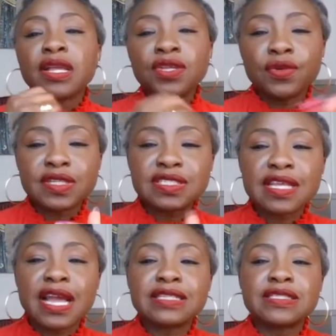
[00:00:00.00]

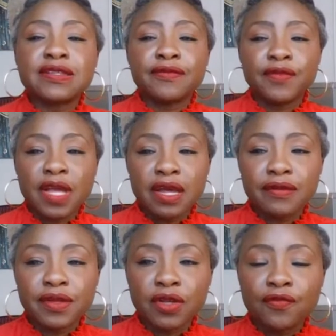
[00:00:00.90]
USCI
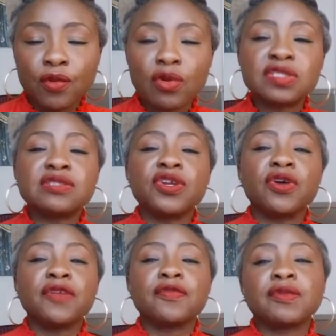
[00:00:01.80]
forwards
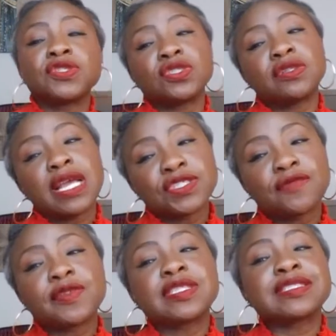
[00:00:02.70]
your information to National
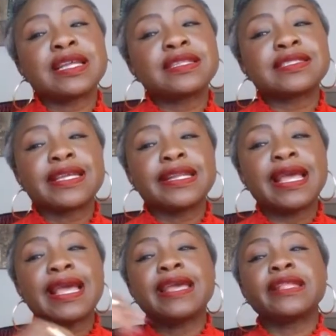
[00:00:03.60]
Business Center saying,
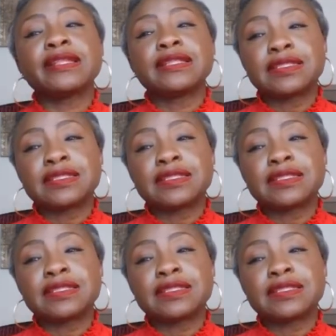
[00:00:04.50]
hey,